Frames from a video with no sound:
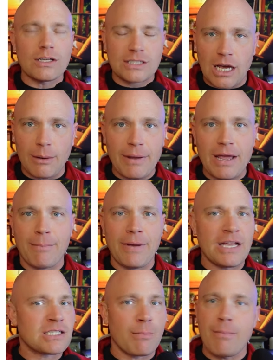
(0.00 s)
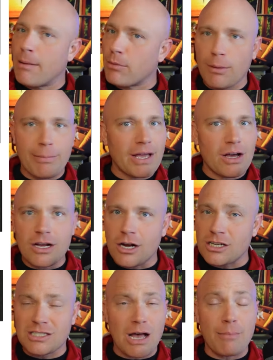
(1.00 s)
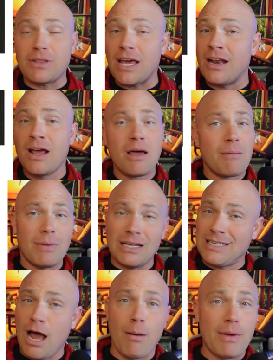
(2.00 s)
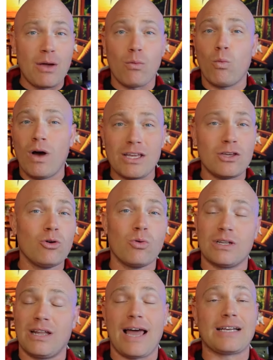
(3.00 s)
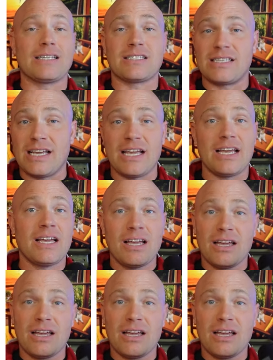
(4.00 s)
It's going to be a piece of memorabilia or something, but tell me what you would like to see